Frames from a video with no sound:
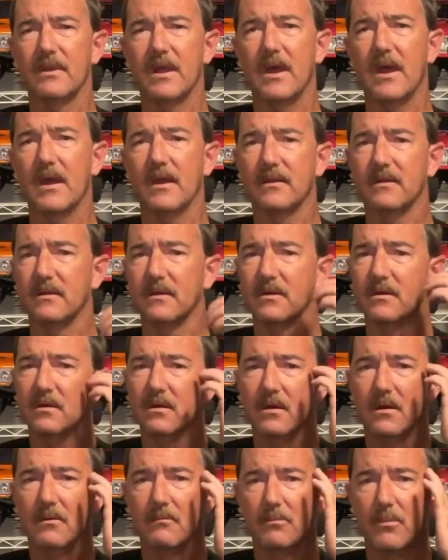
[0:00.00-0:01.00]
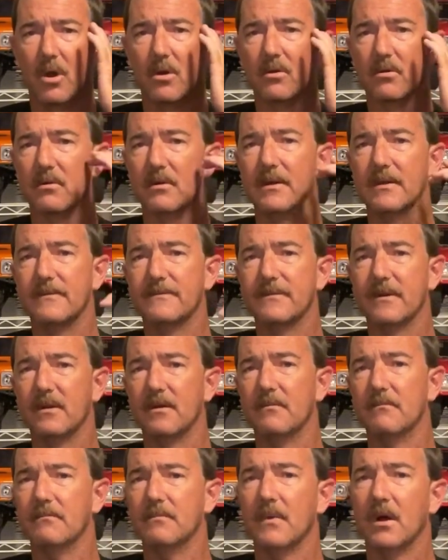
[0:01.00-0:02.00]
heck the motor is in
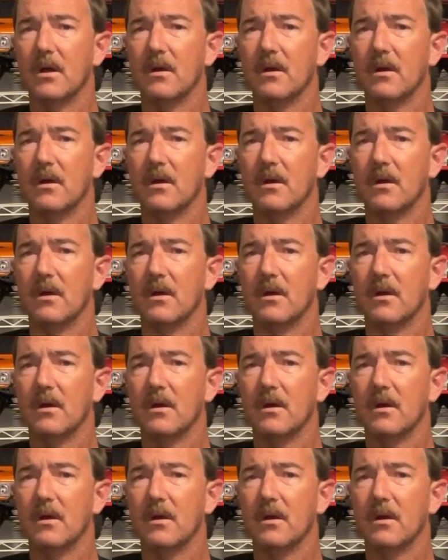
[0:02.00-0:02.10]
them.